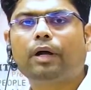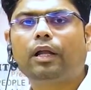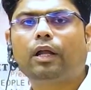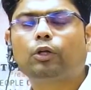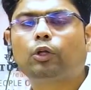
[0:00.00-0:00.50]

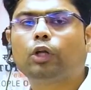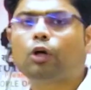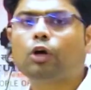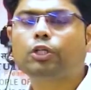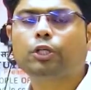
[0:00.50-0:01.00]
to the
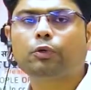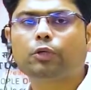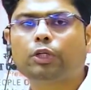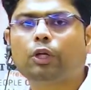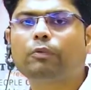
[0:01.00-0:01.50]

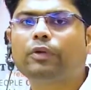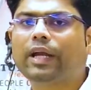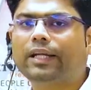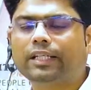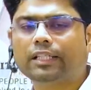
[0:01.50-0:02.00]
Constitution of
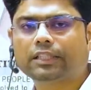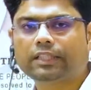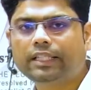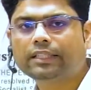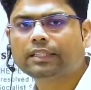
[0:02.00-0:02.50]
United
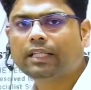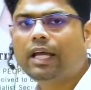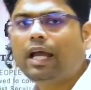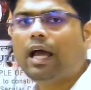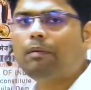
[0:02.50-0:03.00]
States
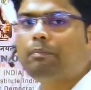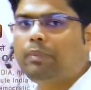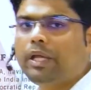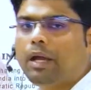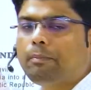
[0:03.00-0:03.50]
and
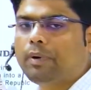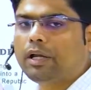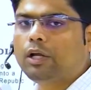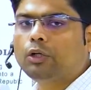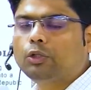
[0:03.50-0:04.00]
preamble
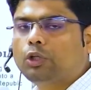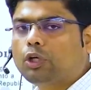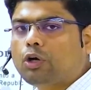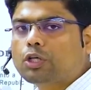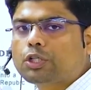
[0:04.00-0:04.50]
to the
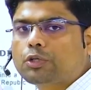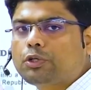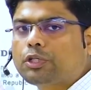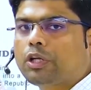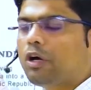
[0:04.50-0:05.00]

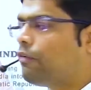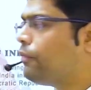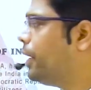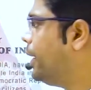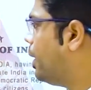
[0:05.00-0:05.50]
Constitution of
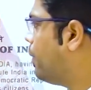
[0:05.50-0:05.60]
India.